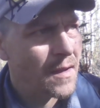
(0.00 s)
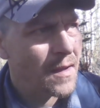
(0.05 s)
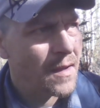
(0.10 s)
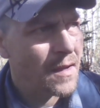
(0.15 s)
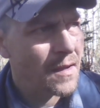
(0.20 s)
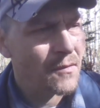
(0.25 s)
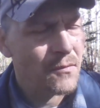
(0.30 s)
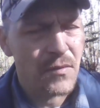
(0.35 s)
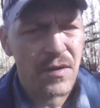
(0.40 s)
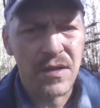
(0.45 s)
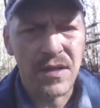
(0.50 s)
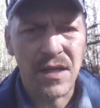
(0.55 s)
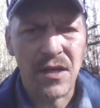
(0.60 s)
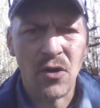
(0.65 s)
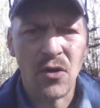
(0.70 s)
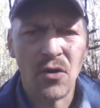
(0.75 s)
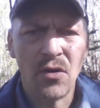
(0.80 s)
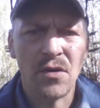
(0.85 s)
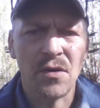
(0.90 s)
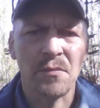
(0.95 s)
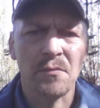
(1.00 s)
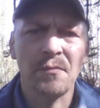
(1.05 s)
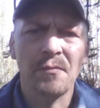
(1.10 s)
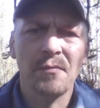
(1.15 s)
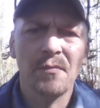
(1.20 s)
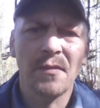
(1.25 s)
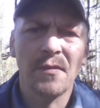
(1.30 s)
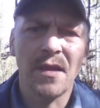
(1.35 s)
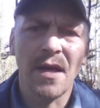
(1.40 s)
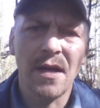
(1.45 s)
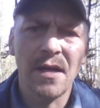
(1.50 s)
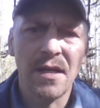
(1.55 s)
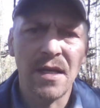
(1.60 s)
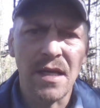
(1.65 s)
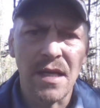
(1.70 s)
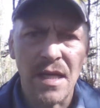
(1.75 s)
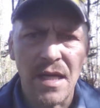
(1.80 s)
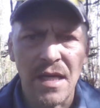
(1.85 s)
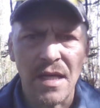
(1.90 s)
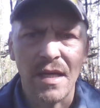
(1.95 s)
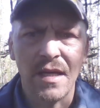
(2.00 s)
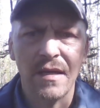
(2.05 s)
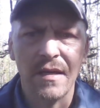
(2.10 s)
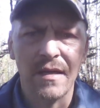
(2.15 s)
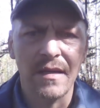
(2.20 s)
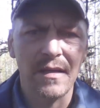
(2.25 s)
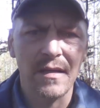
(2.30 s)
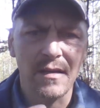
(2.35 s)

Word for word: it really hurt him that he